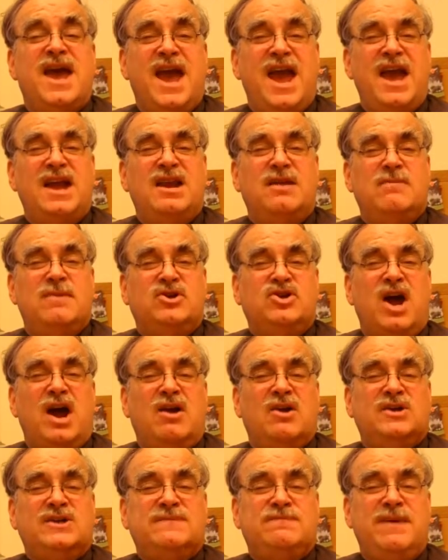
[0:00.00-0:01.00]
and at much
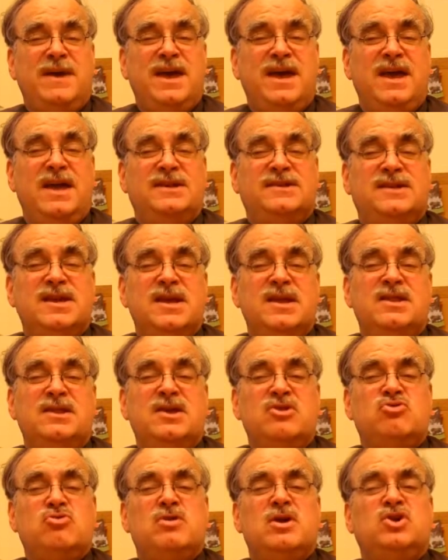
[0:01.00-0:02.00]
higher speeds
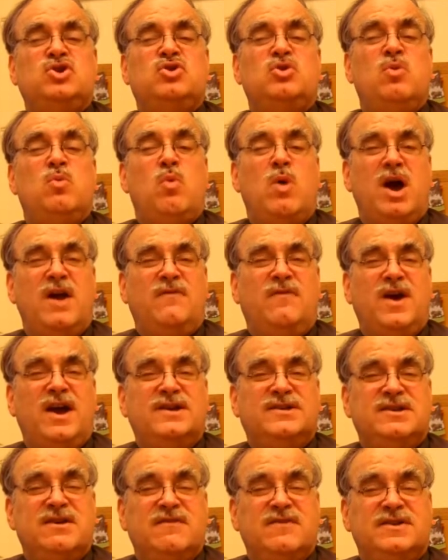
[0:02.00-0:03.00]
than traditional Wi-Fi
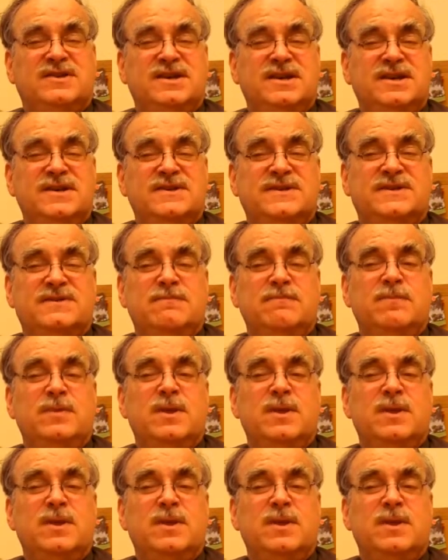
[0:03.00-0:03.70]
services.